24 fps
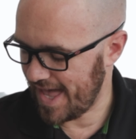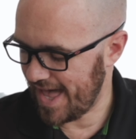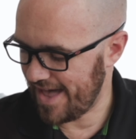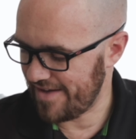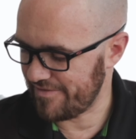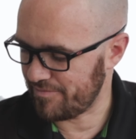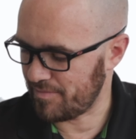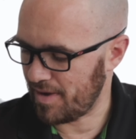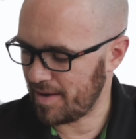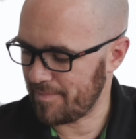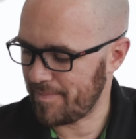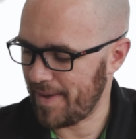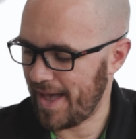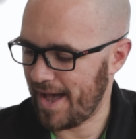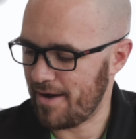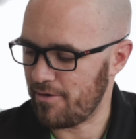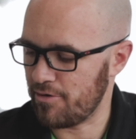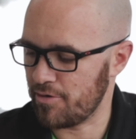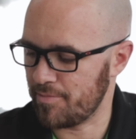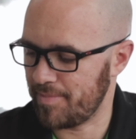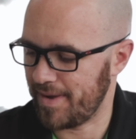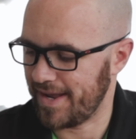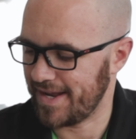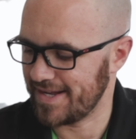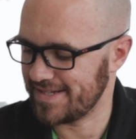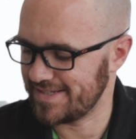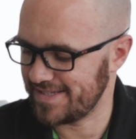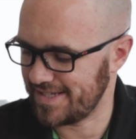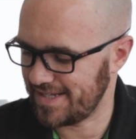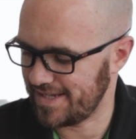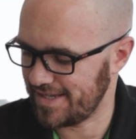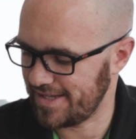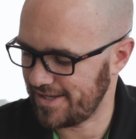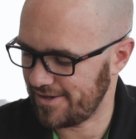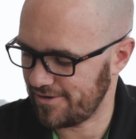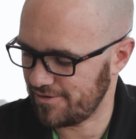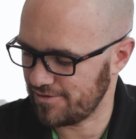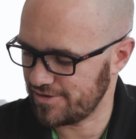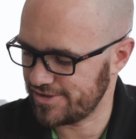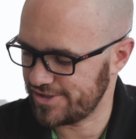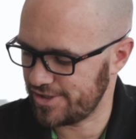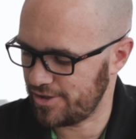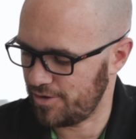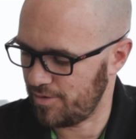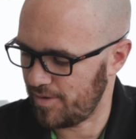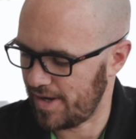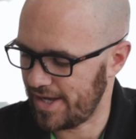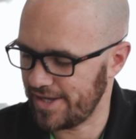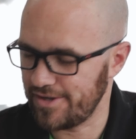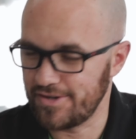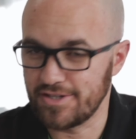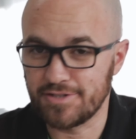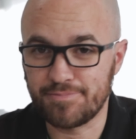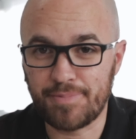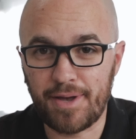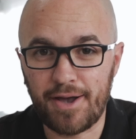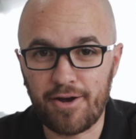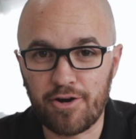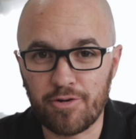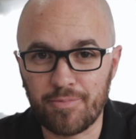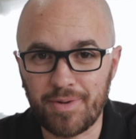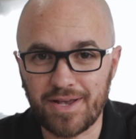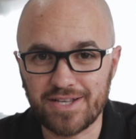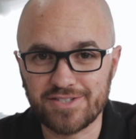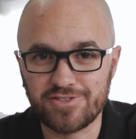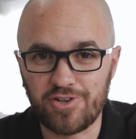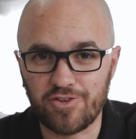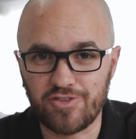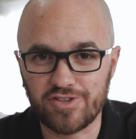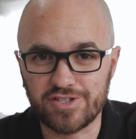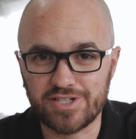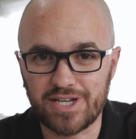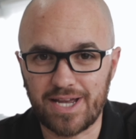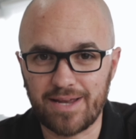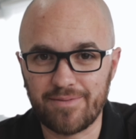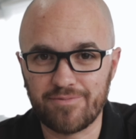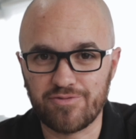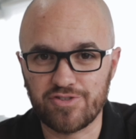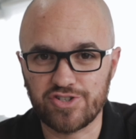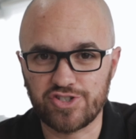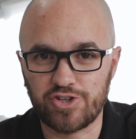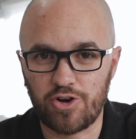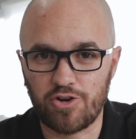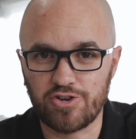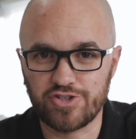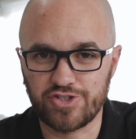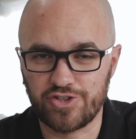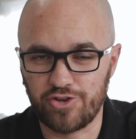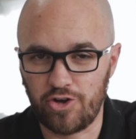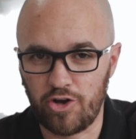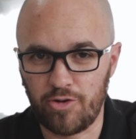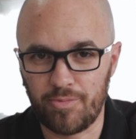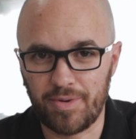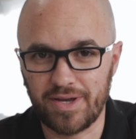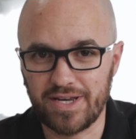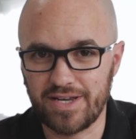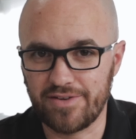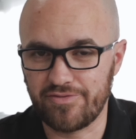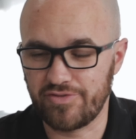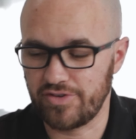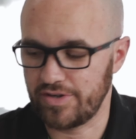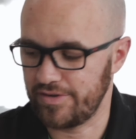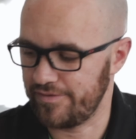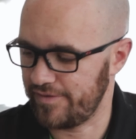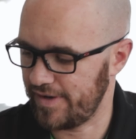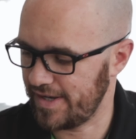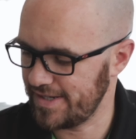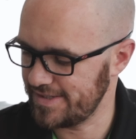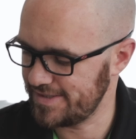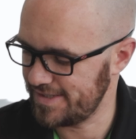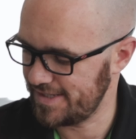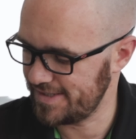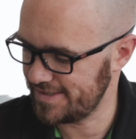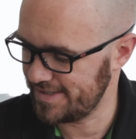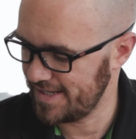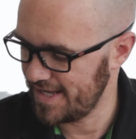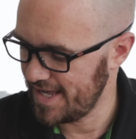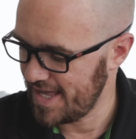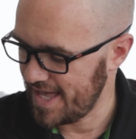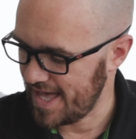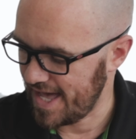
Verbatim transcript: have my power banks in here. So I use power banks all the time for charging all my different devices.